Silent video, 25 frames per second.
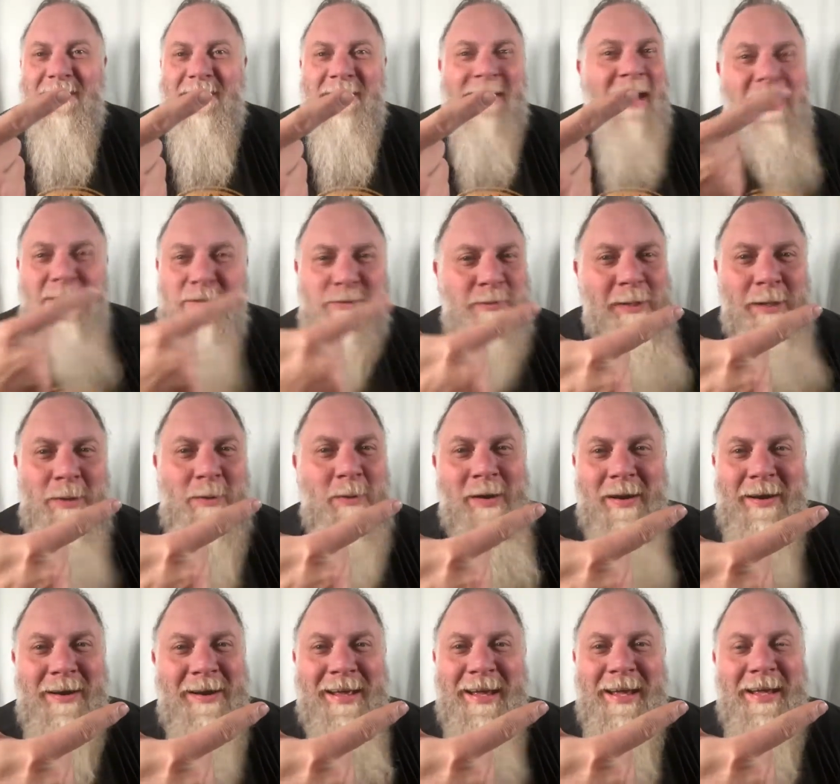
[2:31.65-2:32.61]
That's really
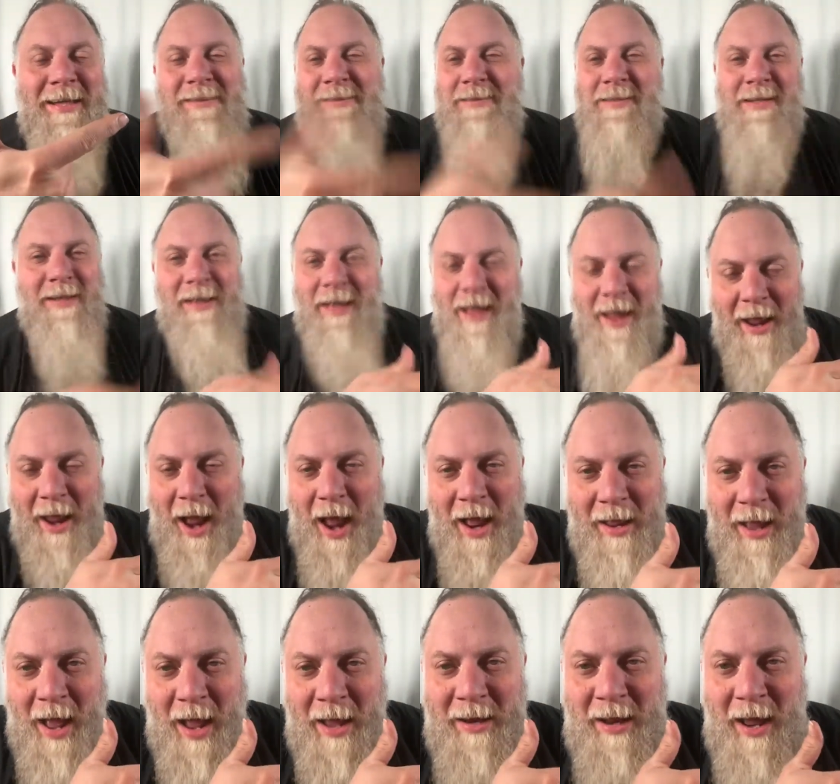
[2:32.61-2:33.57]
what it is.
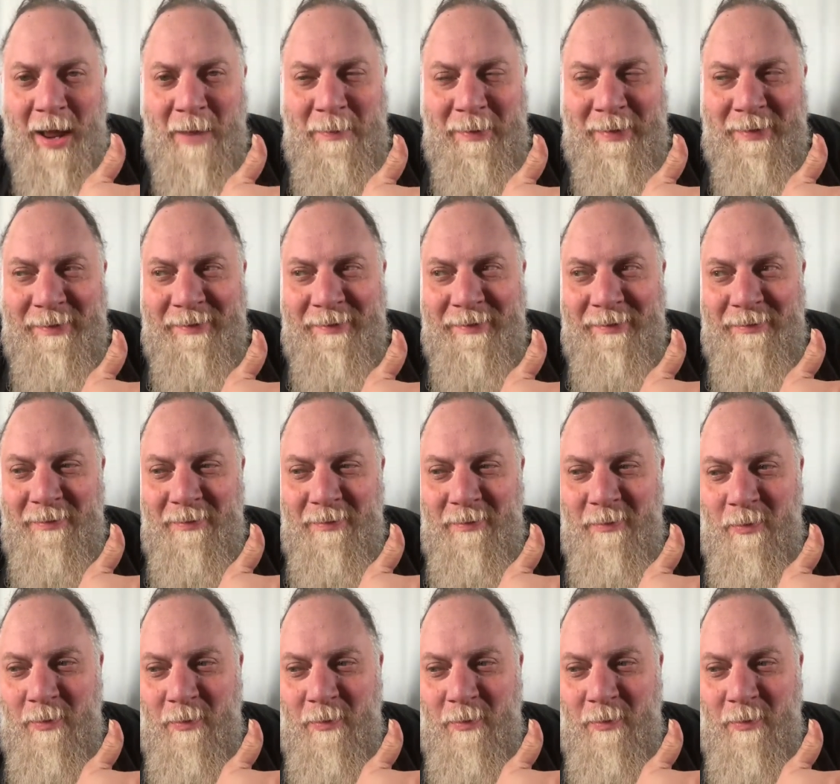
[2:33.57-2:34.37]
I mean,